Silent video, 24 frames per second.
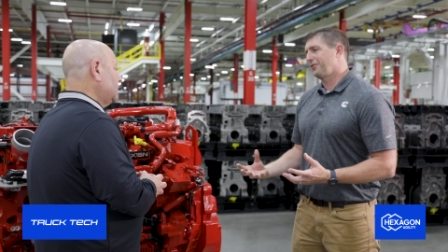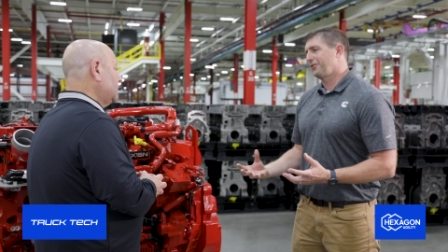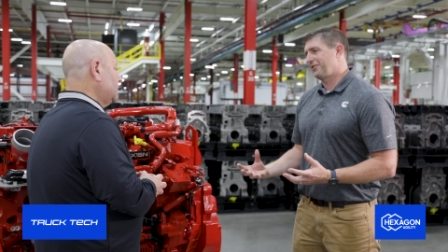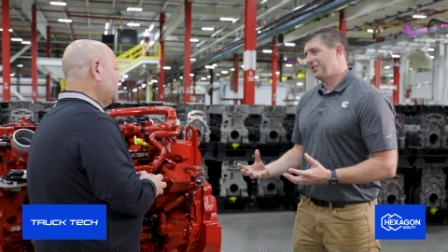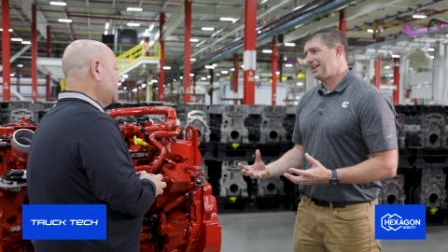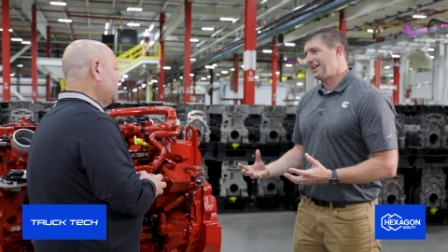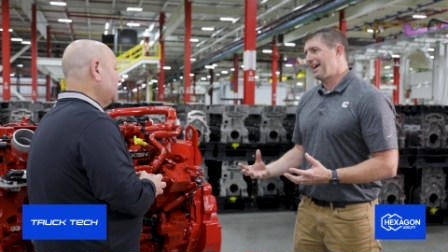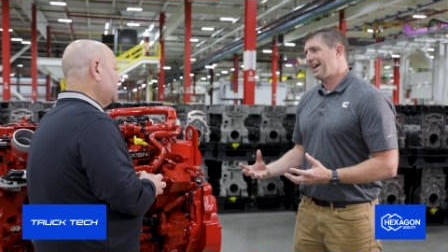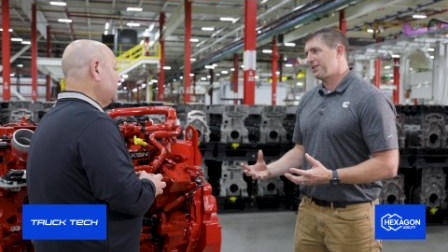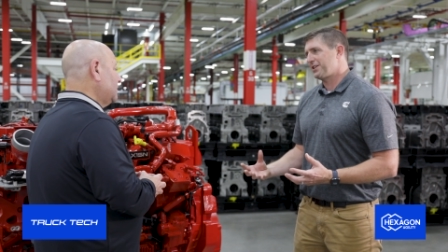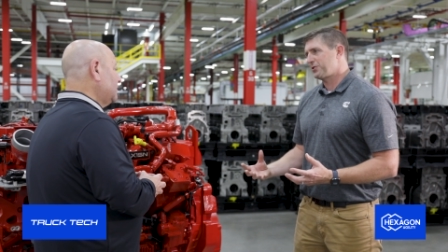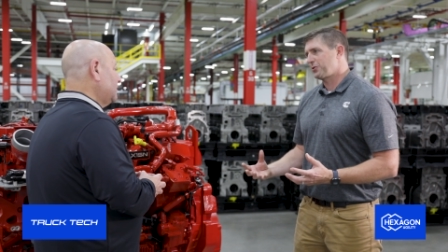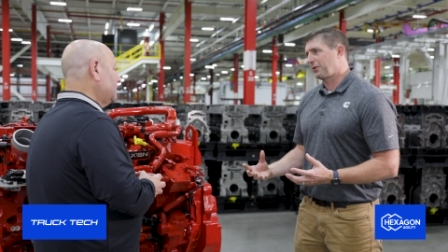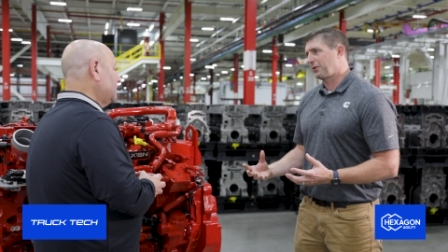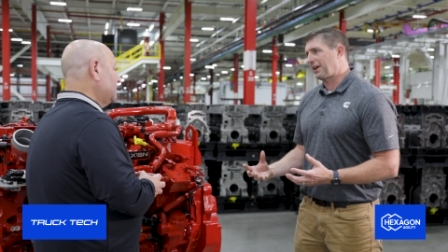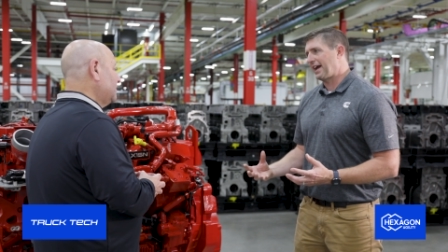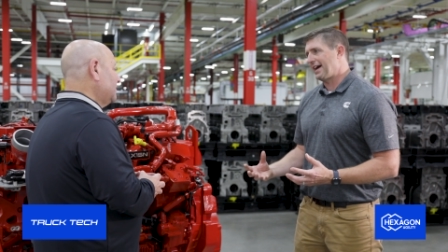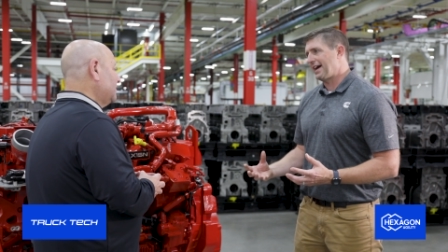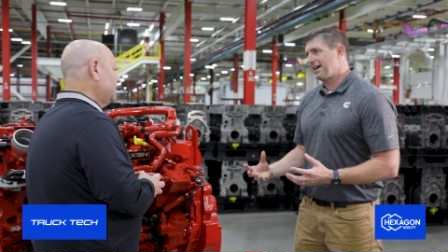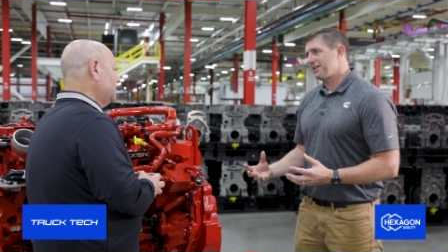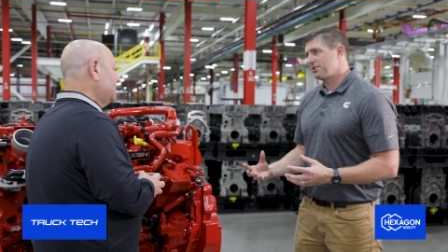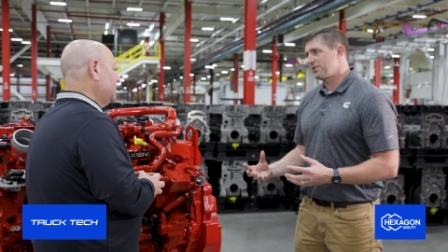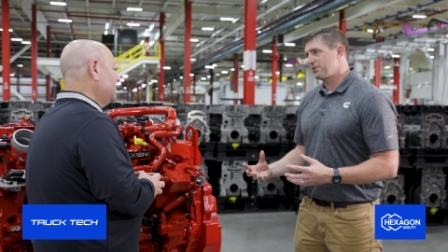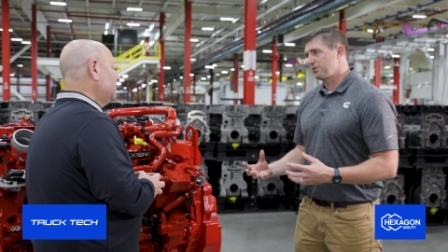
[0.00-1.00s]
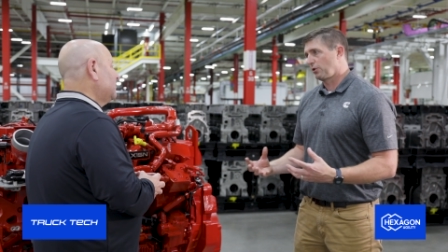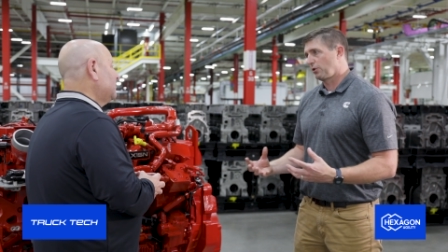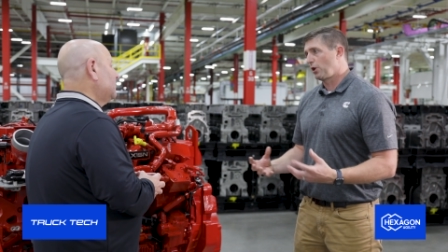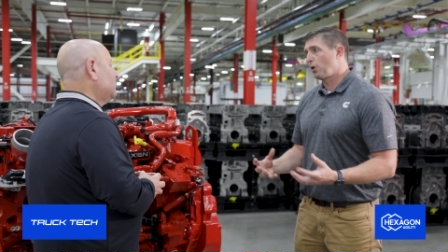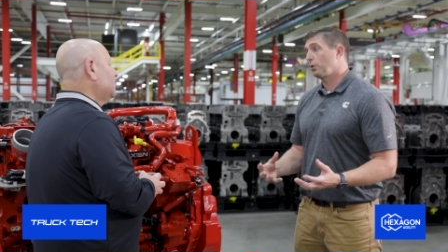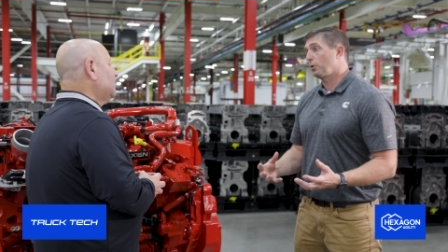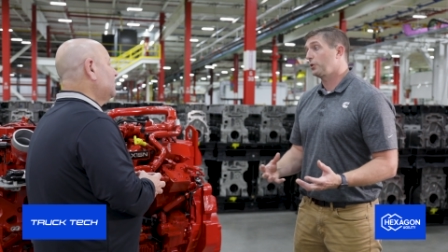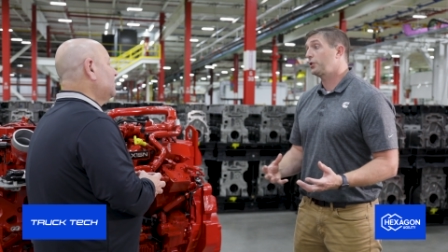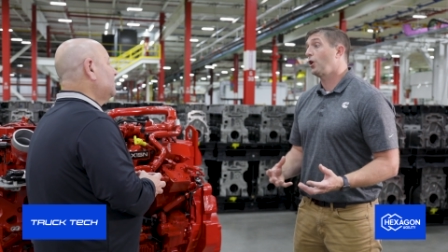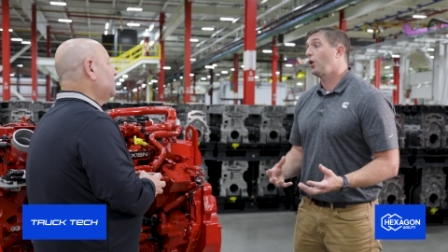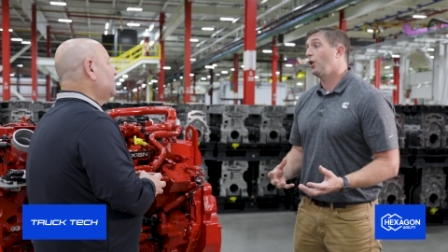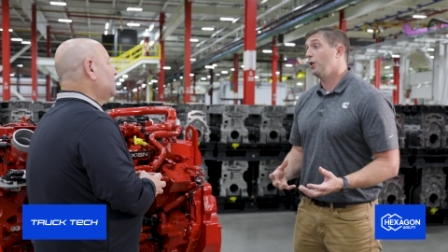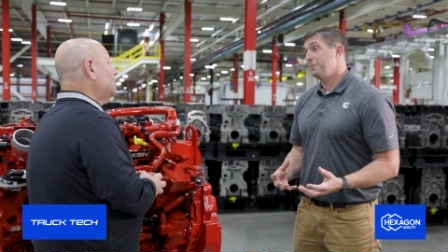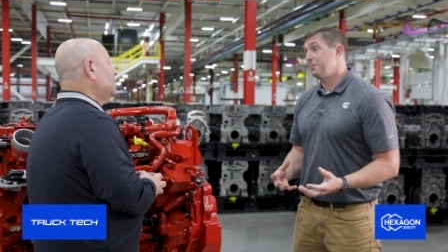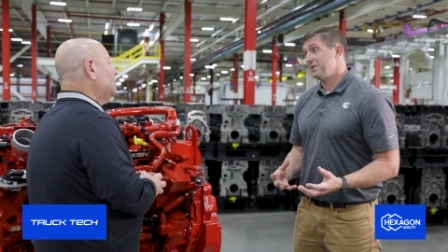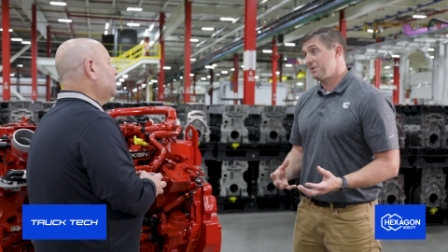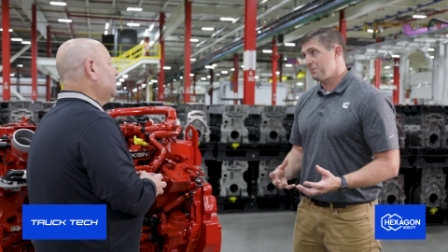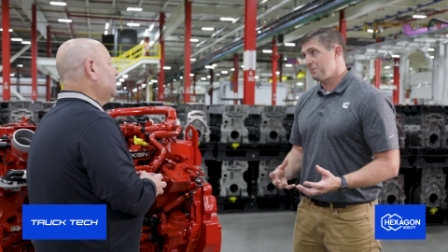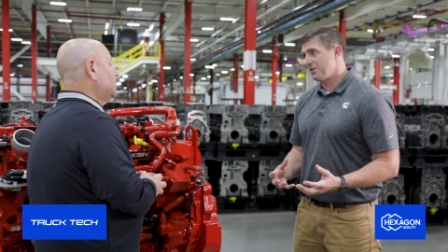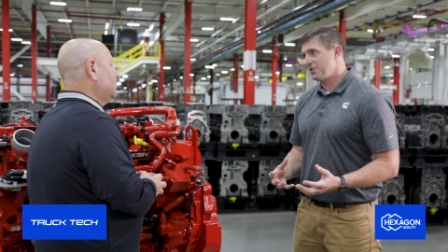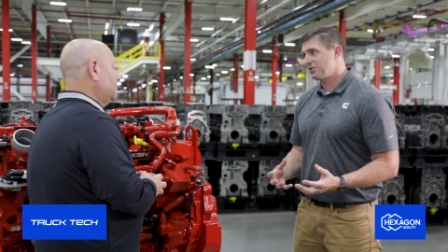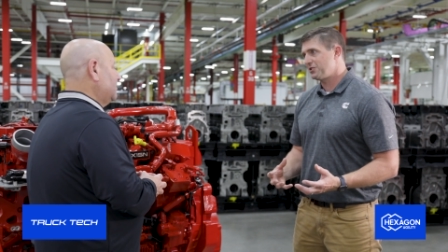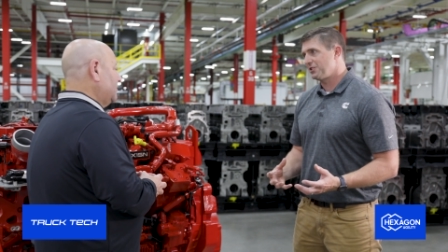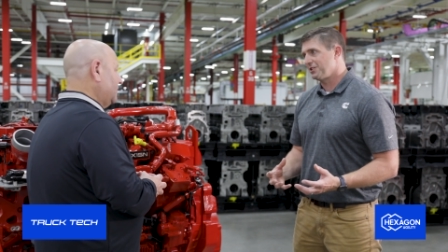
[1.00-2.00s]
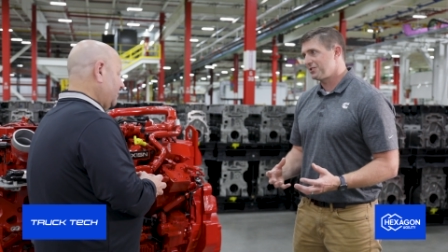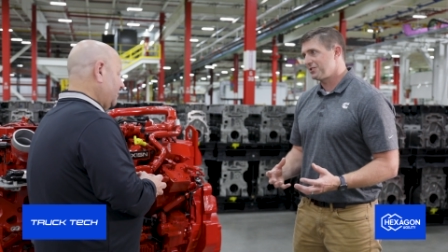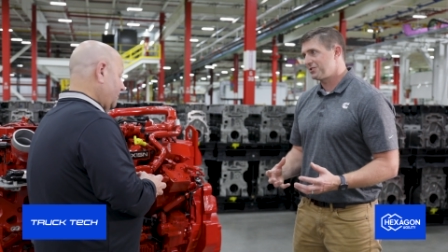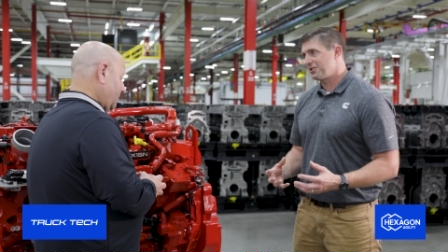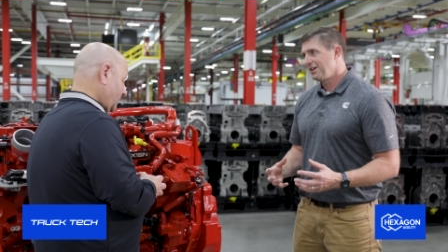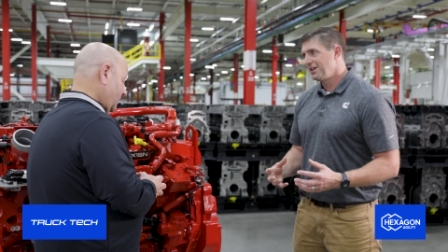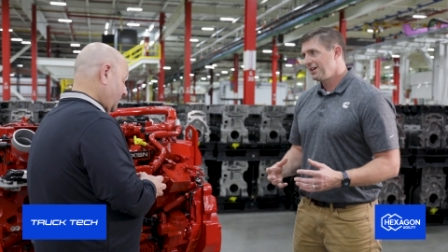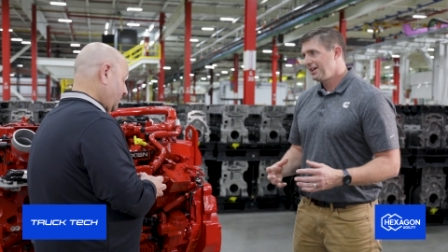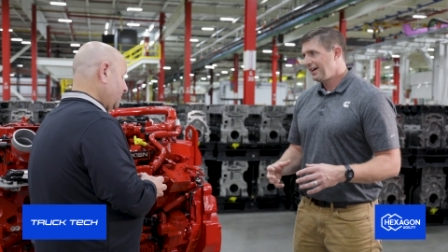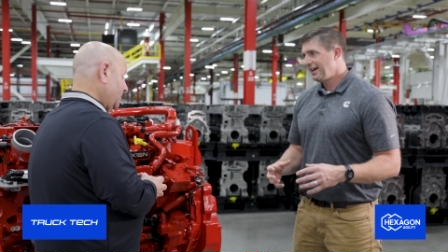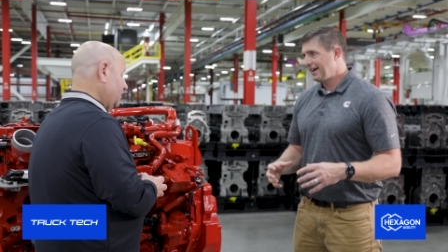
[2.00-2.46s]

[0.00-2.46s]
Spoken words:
of the natural gas is lower carbon emissions,